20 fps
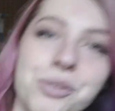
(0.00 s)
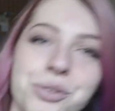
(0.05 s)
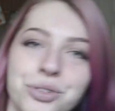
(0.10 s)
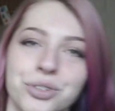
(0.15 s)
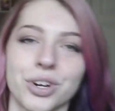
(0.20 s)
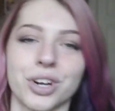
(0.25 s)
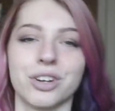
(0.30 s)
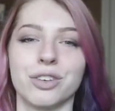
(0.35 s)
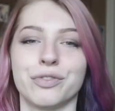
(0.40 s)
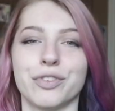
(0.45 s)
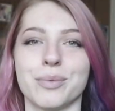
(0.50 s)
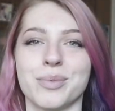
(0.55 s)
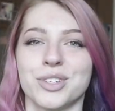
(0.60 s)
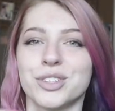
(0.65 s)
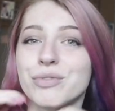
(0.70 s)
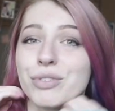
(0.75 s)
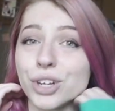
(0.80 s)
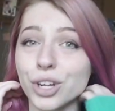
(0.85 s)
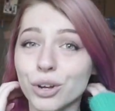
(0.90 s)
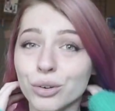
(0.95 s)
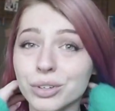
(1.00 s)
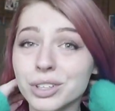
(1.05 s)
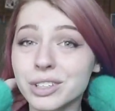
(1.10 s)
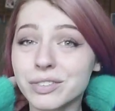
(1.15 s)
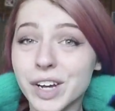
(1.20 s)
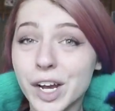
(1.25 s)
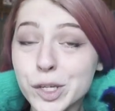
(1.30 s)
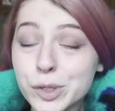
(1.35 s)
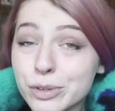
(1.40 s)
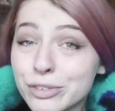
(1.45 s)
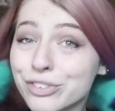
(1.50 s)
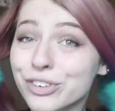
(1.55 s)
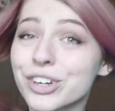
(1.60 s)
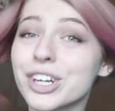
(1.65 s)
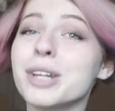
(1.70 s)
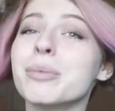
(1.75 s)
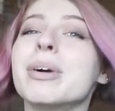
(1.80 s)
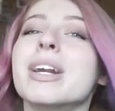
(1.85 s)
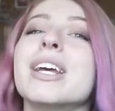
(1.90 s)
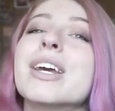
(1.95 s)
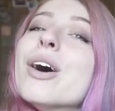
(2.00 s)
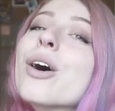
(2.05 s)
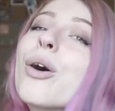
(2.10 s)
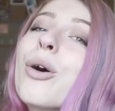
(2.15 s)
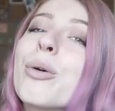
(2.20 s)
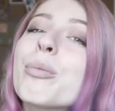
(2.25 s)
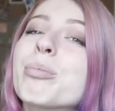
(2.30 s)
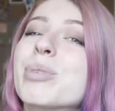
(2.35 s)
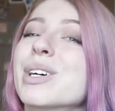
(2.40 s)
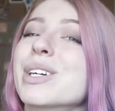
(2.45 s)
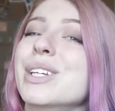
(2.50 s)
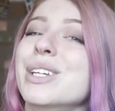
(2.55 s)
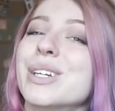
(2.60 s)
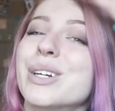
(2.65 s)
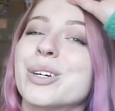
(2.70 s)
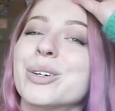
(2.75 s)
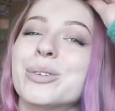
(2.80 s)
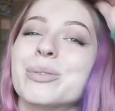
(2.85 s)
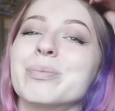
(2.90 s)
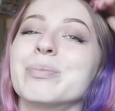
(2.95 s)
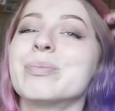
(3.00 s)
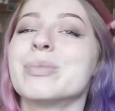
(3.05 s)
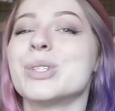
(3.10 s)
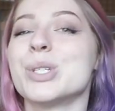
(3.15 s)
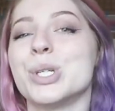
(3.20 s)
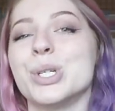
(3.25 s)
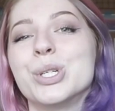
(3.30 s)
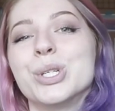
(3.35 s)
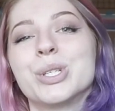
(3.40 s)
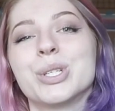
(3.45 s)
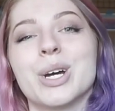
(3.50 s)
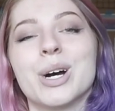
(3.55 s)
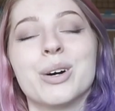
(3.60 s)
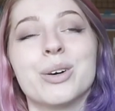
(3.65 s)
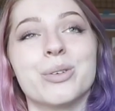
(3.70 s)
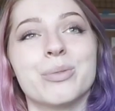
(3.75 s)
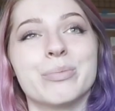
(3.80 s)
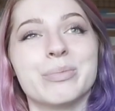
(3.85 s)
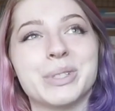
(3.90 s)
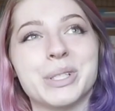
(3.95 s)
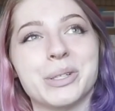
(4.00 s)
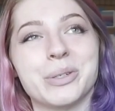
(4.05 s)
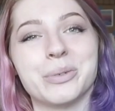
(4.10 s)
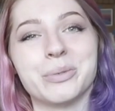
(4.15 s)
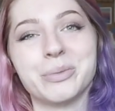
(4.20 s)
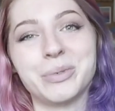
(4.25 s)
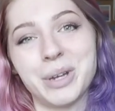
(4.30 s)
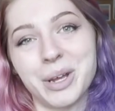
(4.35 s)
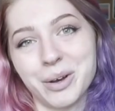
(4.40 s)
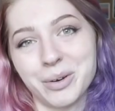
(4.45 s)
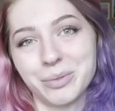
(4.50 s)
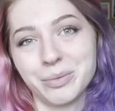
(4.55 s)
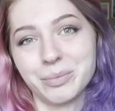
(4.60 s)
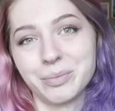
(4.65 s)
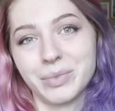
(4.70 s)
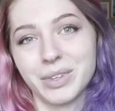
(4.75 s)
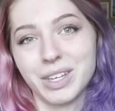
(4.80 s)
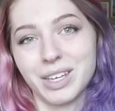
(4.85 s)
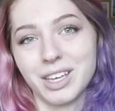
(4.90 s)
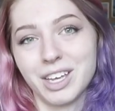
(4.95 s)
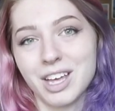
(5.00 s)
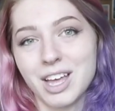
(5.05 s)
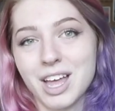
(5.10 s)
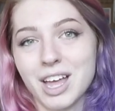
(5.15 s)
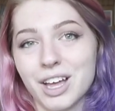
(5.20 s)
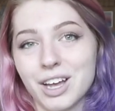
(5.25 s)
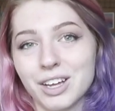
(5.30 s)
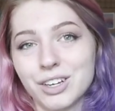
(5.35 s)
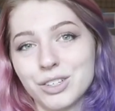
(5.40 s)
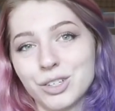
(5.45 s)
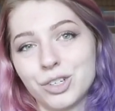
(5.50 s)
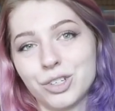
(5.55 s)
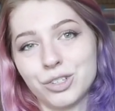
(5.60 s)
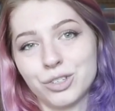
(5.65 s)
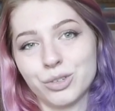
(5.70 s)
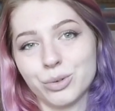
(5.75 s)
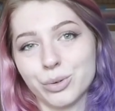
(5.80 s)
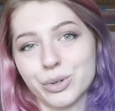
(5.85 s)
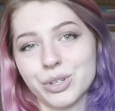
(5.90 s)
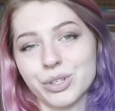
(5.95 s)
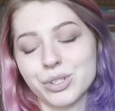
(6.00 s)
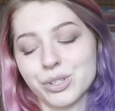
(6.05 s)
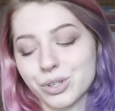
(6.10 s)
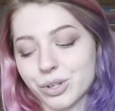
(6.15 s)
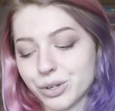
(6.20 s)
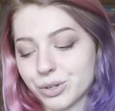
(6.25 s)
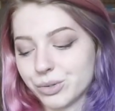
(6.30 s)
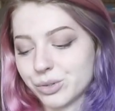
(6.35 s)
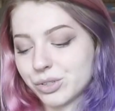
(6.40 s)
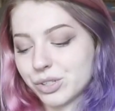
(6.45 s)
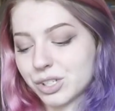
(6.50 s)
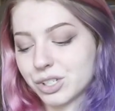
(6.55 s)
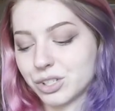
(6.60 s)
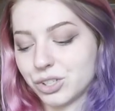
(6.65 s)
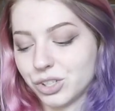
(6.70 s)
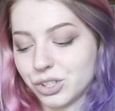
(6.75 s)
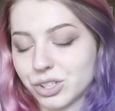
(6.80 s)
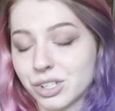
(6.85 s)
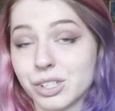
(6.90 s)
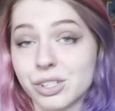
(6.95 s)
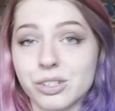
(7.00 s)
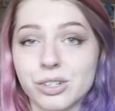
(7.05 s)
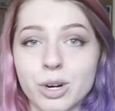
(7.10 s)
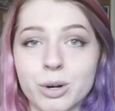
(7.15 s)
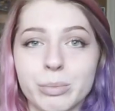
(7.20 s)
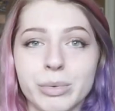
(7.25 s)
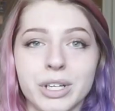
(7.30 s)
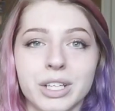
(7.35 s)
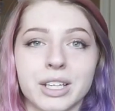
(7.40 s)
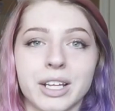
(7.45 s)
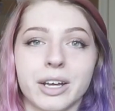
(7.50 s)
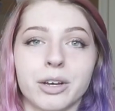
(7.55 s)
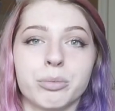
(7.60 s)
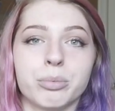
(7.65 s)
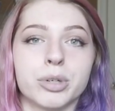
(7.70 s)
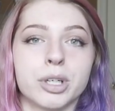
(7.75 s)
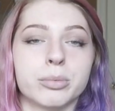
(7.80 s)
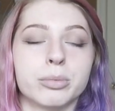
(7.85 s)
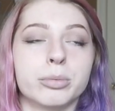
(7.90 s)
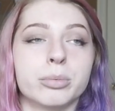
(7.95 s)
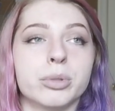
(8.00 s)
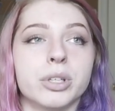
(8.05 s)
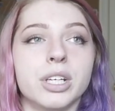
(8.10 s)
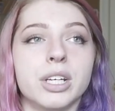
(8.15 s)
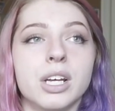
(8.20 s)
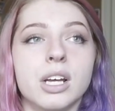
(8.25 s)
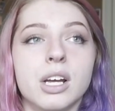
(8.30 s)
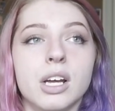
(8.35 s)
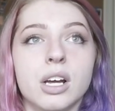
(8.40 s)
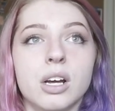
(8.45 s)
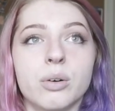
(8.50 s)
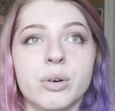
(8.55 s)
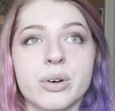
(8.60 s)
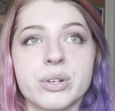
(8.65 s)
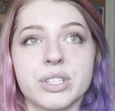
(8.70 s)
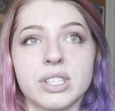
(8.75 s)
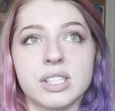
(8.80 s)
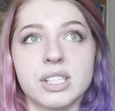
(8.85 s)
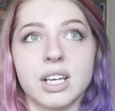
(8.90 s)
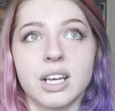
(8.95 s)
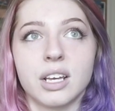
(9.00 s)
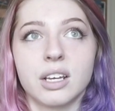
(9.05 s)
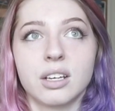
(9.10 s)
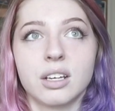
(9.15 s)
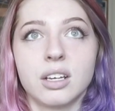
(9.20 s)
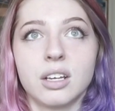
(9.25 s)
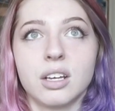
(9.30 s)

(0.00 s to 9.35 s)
I was trying to film this video really fast before anybody got home, but you know, she just got home, so you know. Door is closed because she's gonna start being loud probably. What was I saying?